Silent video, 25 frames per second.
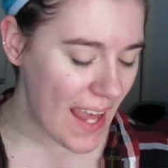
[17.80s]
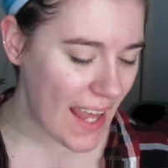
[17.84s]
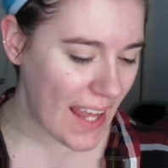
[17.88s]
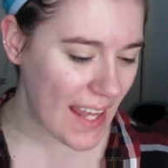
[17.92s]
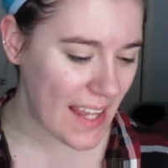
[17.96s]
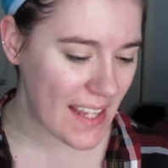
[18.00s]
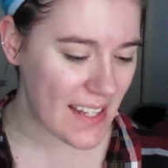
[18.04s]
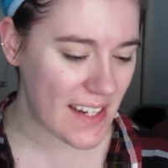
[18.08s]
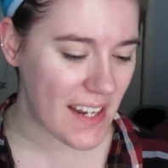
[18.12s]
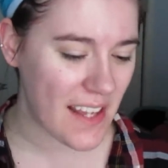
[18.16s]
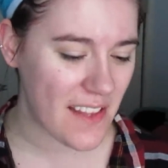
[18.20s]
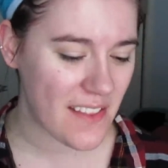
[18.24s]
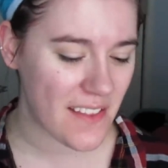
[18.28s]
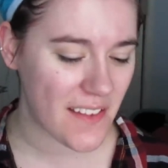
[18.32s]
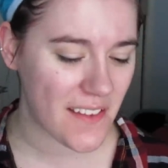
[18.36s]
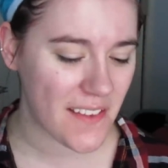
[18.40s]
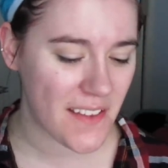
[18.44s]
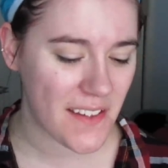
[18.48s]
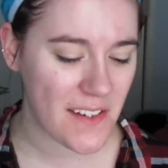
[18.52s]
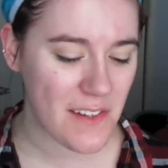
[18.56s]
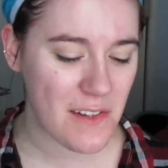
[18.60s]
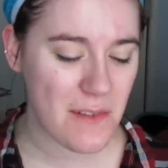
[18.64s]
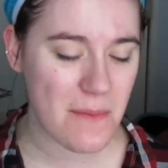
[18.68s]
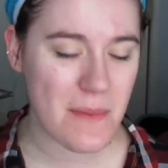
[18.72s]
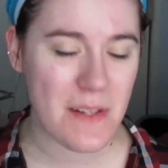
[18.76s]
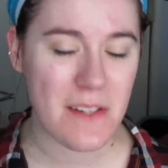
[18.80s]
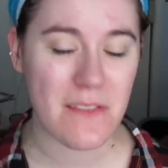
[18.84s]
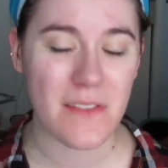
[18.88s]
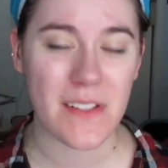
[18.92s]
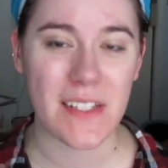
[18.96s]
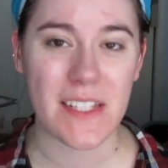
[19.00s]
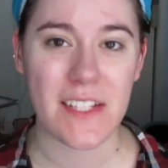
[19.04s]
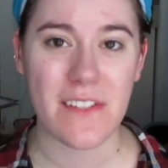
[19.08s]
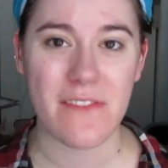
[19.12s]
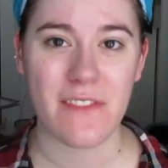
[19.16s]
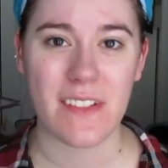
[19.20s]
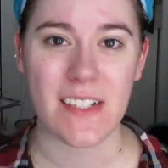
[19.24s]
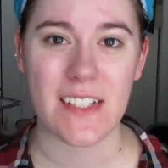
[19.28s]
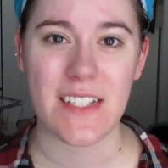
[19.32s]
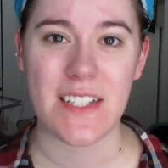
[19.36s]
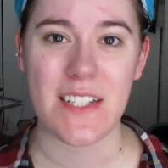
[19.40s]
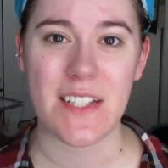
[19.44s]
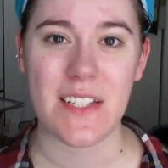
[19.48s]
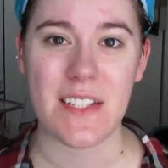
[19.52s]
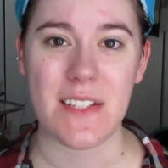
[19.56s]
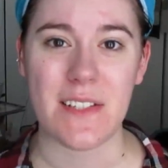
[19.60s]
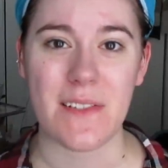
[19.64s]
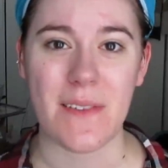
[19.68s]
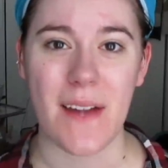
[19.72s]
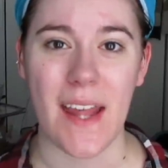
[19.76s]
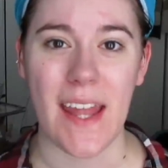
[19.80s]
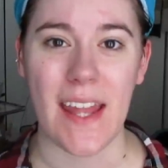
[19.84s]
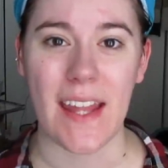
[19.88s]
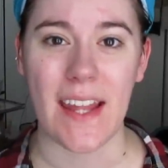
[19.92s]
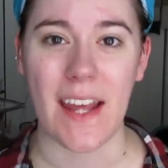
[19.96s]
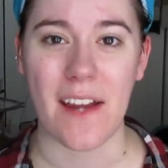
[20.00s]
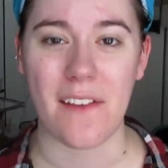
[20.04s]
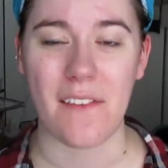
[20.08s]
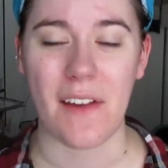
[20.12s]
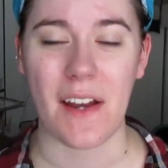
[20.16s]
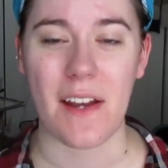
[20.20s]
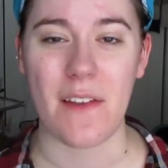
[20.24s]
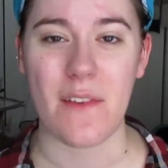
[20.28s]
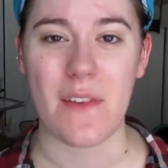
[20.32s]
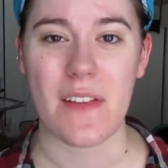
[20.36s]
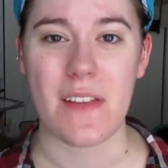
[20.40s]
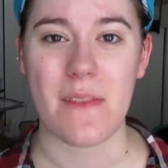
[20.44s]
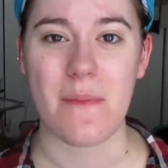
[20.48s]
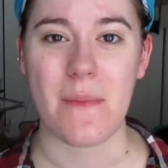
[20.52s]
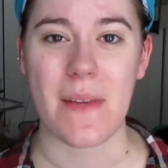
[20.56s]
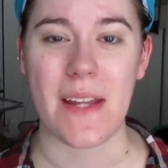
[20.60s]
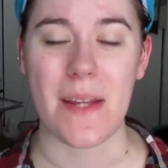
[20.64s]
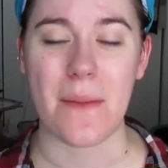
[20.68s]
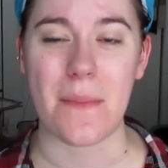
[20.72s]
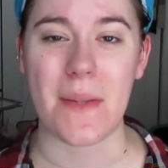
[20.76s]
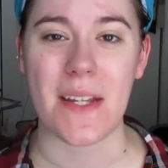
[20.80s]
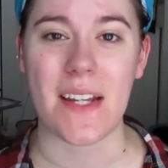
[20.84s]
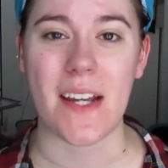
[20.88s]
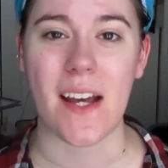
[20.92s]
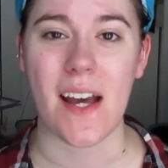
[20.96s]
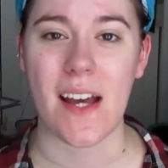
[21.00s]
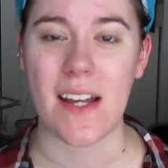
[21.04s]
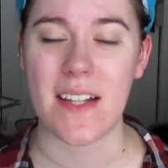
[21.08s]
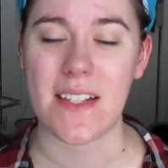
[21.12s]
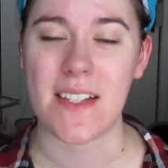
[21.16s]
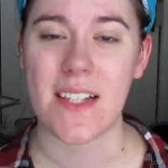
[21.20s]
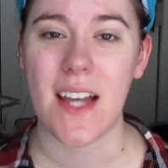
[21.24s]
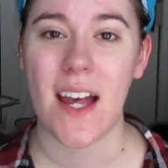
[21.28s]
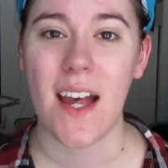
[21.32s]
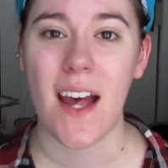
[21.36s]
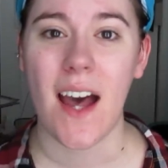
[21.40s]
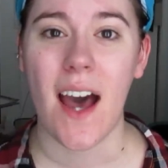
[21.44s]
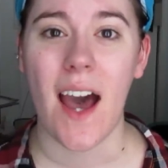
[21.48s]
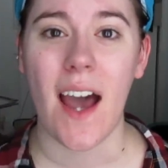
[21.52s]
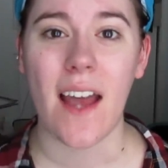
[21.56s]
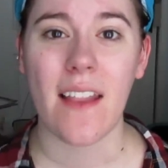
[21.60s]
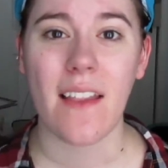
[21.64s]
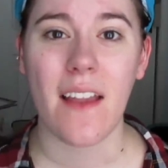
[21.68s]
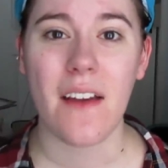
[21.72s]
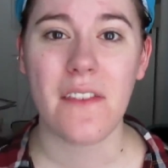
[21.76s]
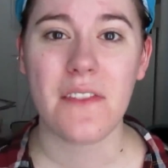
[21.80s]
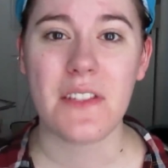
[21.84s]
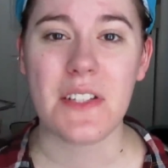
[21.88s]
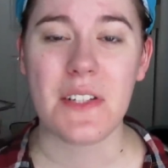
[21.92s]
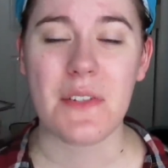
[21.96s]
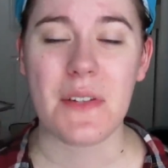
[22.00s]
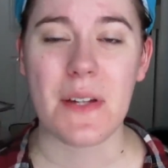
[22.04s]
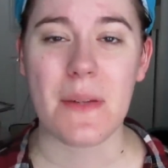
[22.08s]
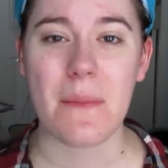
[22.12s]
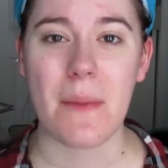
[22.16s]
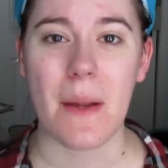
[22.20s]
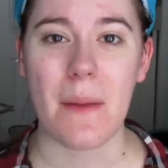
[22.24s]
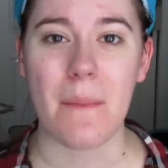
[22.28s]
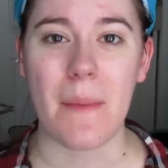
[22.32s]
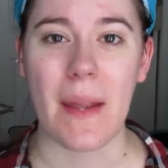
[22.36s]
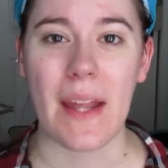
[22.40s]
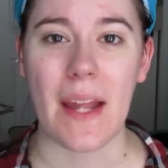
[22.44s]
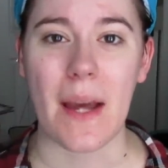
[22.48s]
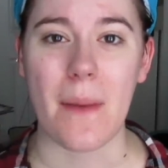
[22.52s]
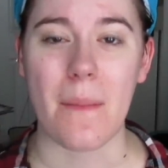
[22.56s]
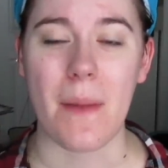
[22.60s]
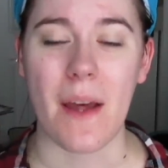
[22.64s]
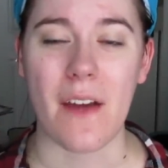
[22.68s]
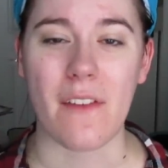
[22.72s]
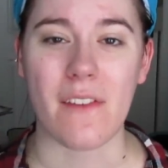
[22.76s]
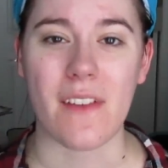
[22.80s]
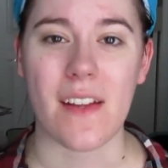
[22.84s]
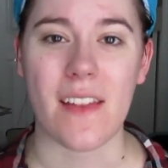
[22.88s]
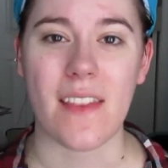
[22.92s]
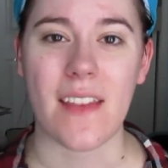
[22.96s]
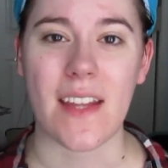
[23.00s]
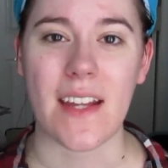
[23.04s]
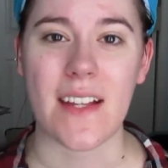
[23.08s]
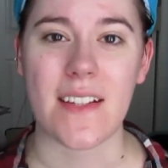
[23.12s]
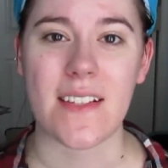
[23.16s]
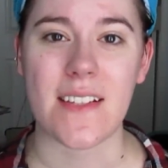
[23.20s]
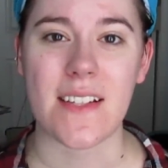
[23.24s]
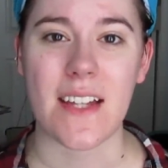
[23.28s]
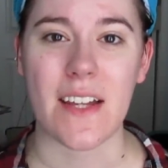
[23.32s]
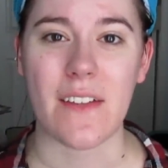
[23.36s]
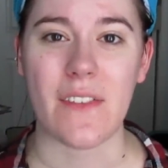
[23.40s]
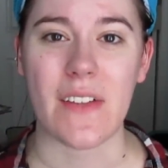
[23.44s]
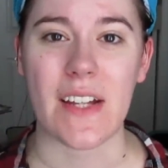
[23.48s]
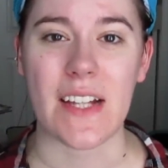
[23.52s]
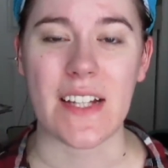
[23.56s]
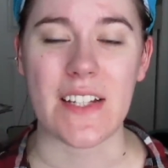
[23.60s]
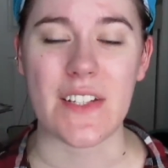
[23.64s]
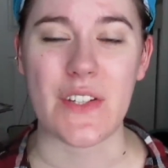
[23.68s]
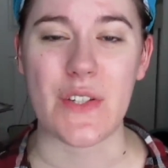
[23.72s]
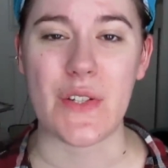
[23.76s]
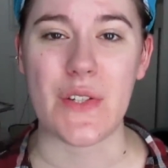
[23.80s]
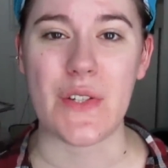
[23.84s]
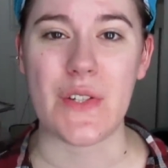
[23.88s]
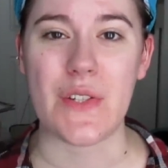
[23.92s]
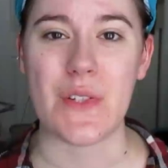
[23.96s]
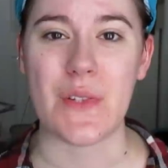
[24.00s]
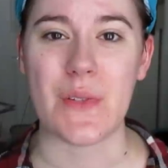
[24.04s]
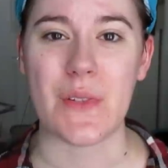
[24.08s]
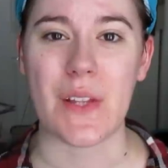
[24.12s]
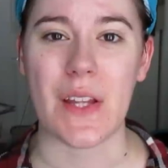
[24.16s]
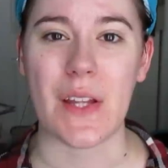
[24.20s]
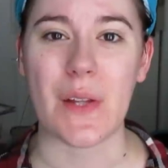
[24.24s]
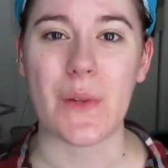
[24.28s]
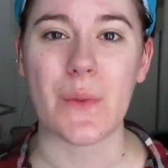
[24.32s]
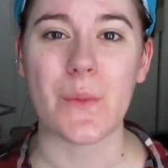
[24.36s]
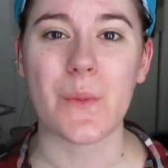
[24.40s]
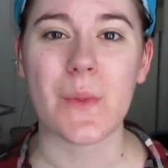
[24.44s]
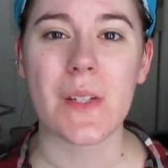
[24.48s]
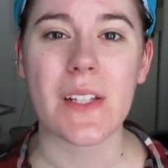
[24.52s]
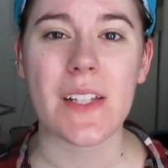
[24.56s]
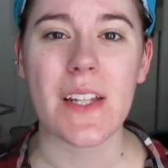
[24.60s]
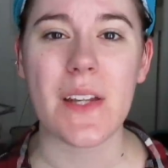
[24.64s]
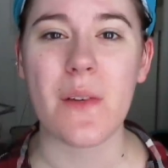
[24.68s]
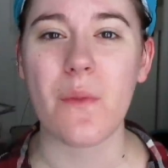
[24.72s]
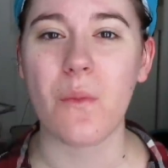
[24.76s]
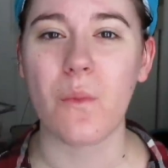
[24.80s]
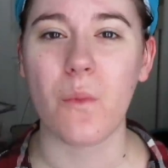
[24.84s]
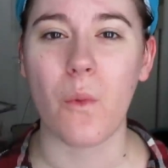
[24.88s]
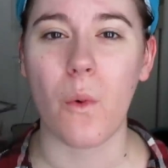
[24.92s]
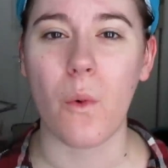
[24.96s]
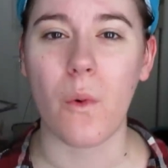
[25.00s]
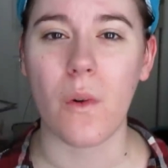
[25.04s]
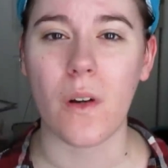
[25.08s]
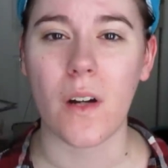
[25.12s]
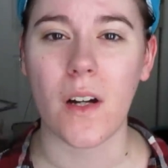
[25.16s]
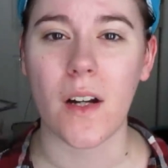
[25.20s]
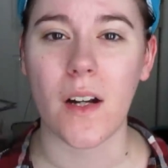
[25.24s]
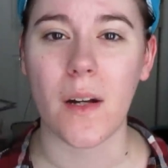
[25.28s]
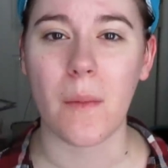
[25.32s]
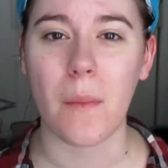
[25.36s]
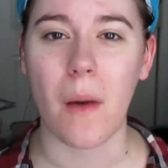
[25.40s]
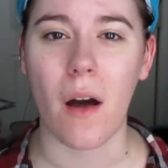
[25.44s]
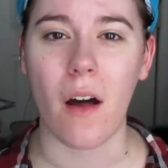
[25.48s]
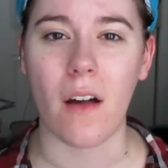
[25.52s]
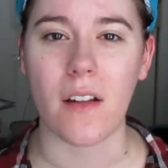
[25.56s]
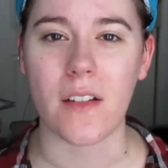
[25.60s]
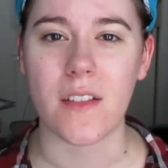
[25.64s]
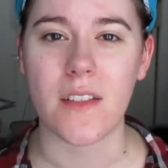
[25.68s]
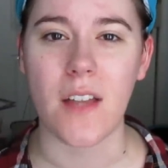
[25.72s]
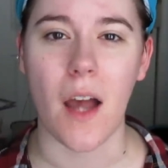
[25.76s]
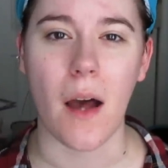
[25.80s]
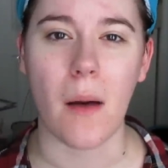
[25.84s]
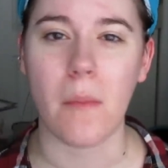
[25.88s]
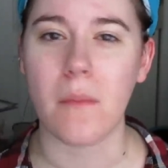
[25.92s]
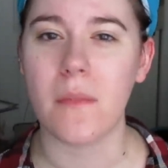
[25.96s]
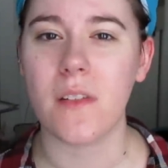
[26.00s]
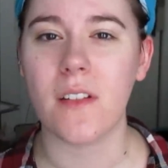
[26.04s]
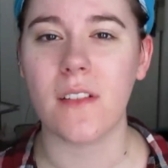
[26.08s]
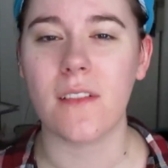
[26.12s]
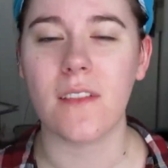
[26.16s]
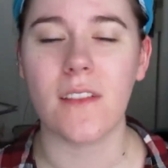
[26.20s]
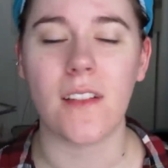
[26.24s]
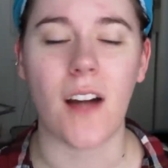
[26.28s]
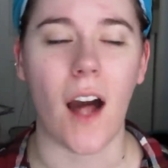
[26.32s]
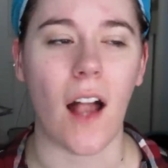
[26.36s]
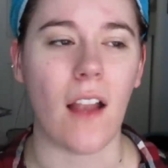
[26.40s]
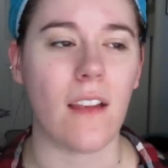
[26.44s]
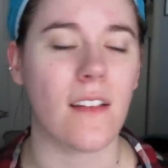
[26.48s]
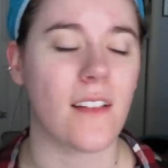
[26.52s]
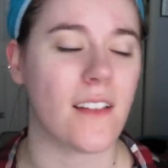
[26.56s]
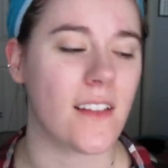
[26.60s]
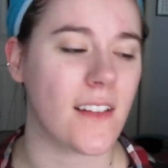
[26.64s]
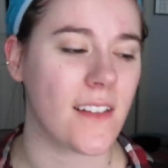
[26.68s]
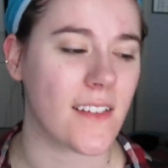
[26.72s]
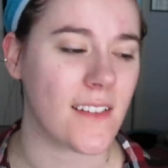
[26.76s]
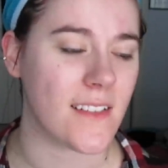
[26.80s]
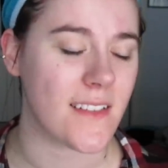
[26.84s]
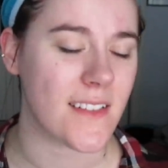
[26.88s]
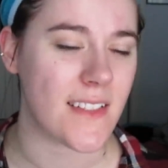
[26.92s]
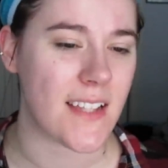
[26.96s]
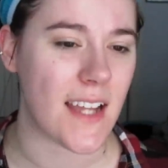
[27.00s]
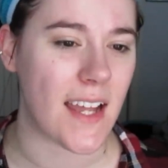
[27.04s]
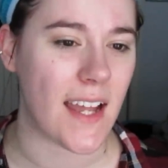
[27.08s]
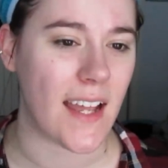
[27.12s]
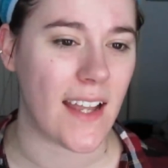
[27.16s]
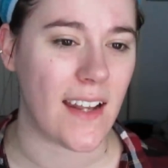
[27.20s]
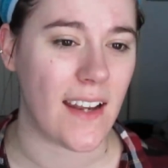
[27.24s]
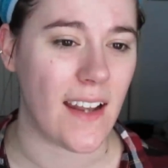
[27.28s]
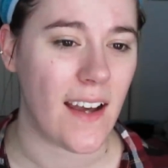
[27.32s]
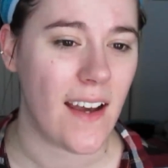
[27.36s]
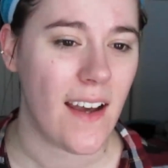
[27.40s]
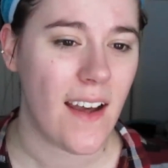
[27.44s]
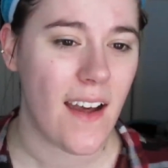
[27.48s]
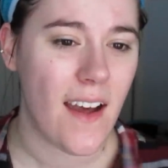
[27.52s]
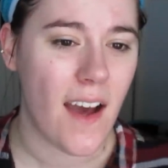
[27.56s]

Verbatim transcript: and I thought that it would be really fun to do a get ready with me because I love doing my makeup every Thanksgiving to do like really warm autumnal colors, and